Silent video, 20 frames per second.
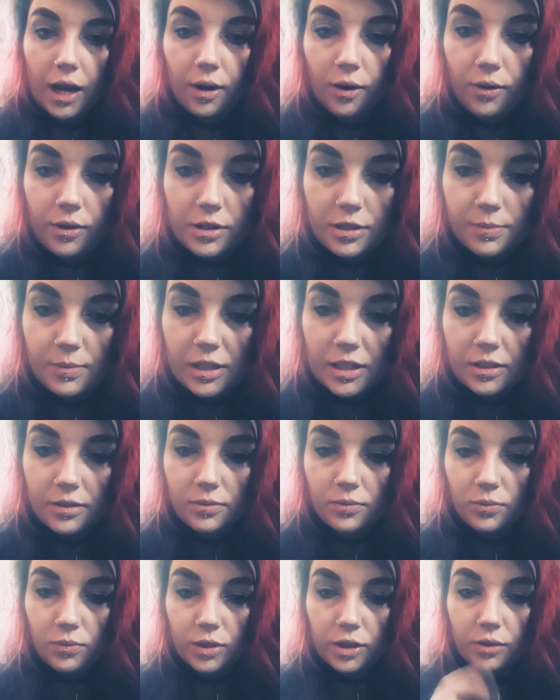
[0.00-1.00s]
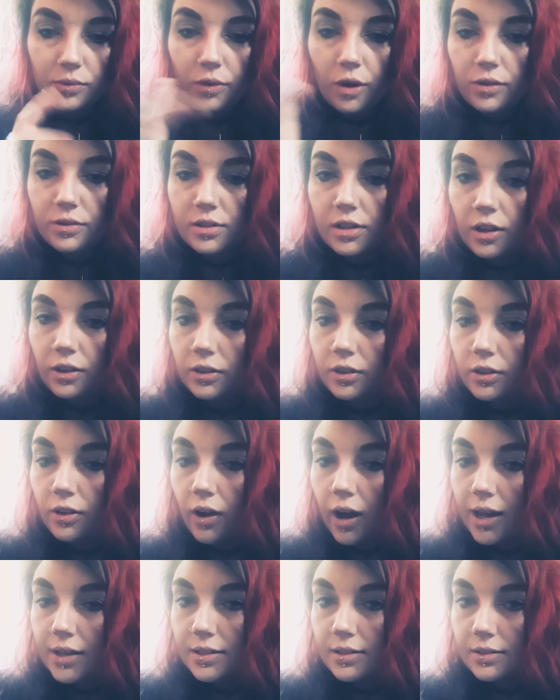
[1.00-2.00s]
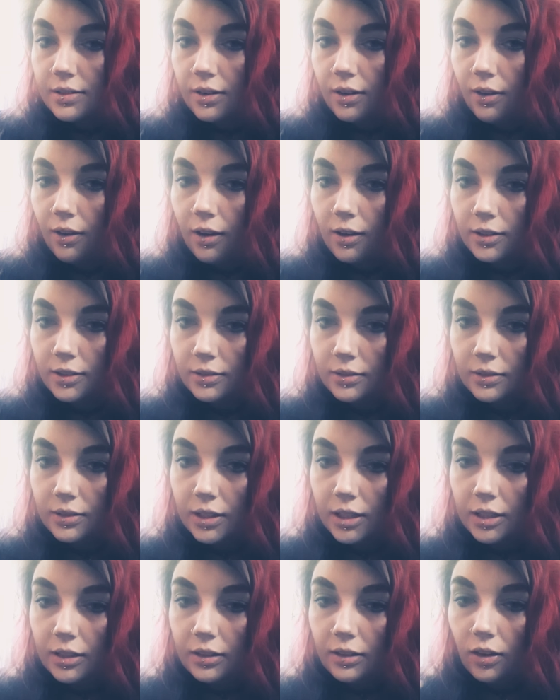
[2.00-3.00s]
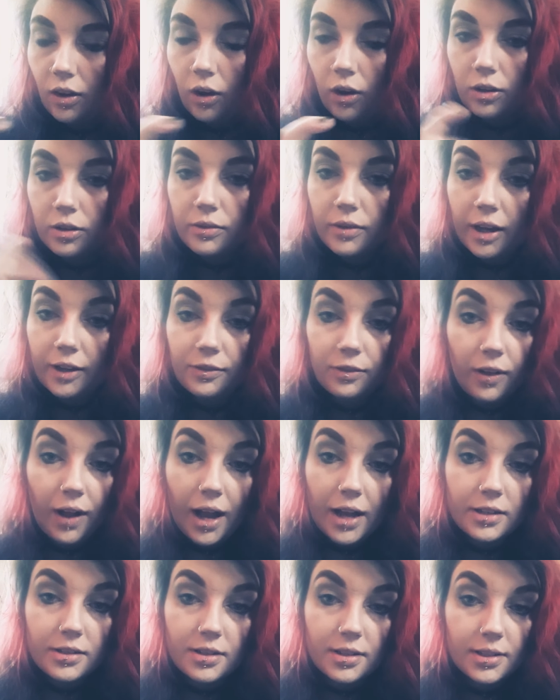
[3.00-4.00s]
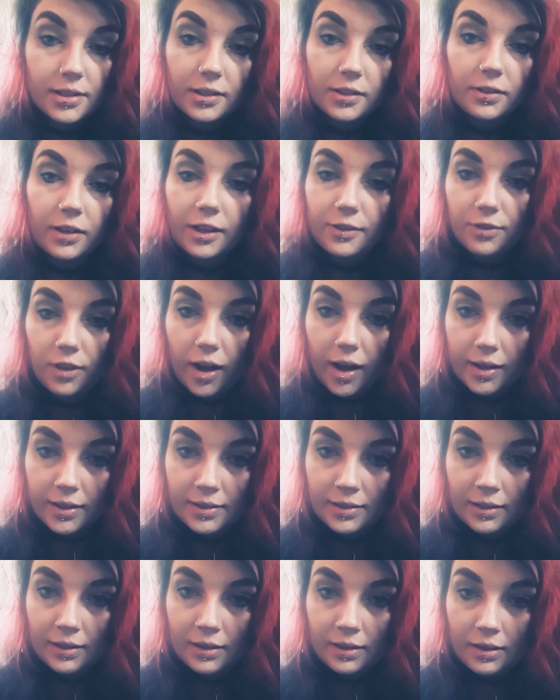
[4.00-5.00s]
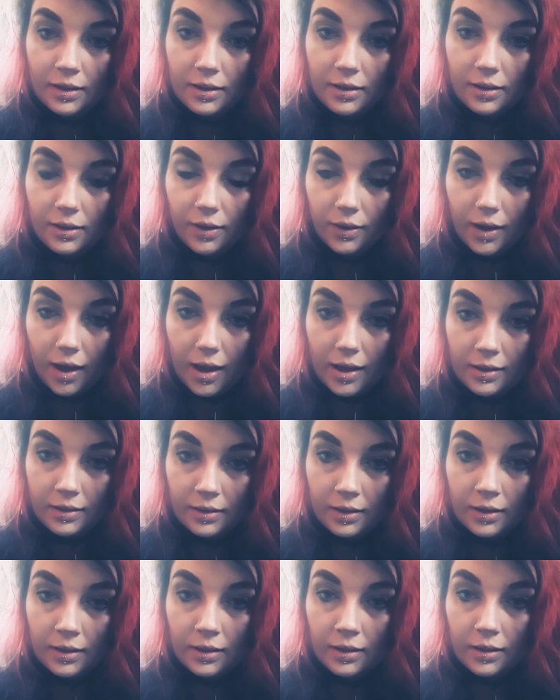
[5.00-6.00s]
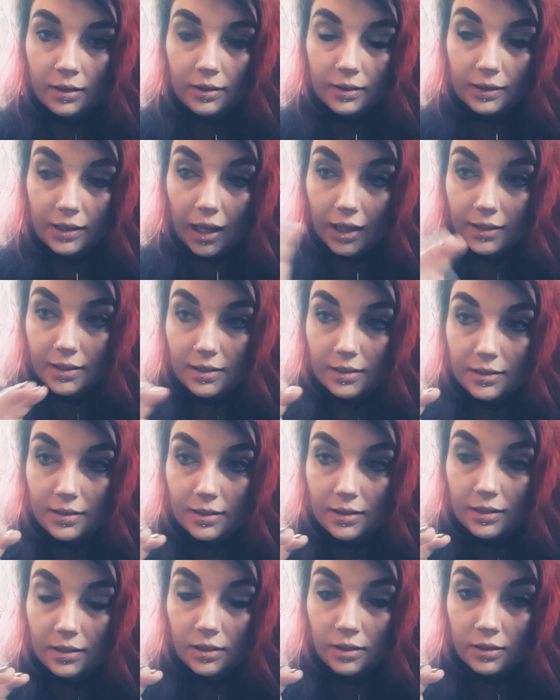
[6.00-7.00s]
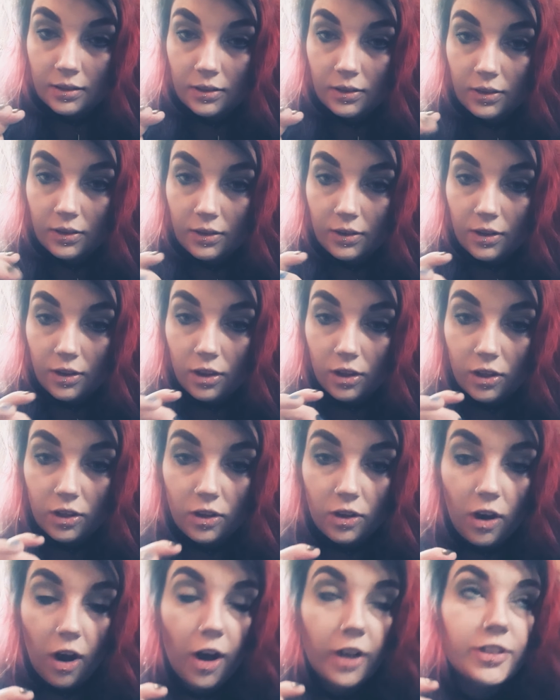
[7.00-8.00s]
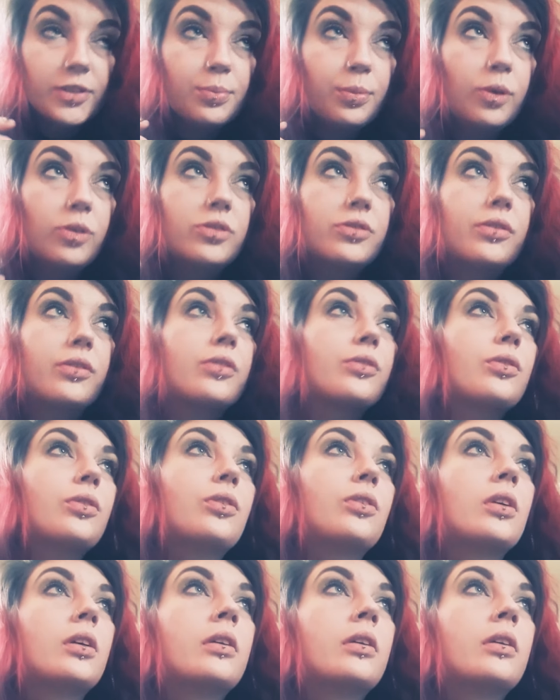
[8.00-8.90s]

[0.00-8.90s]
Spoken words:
Horseman, when the rose-colored glasses are on, all the red flags just look like flags. Okay? That's the gospel truth.